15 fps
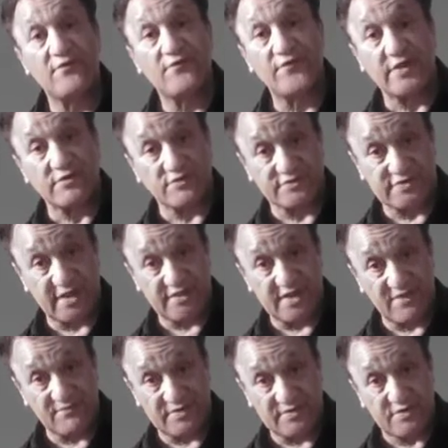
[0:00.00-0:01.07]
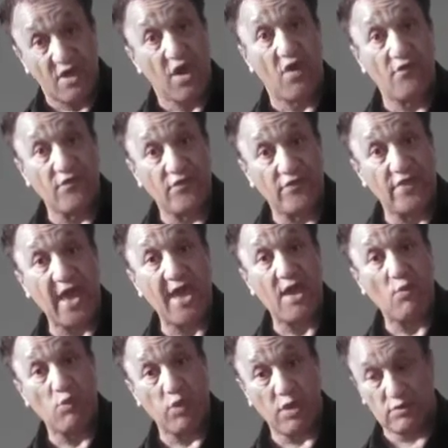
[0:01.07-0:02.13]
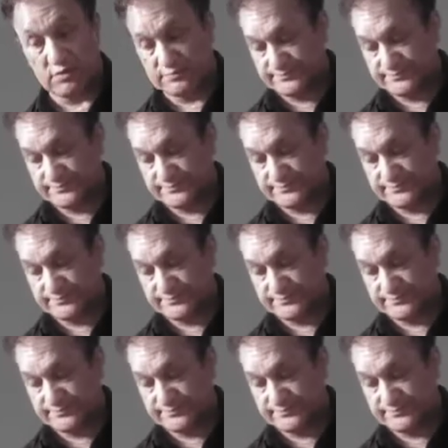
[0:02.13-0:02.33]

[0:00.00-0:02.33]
federal state government of the world.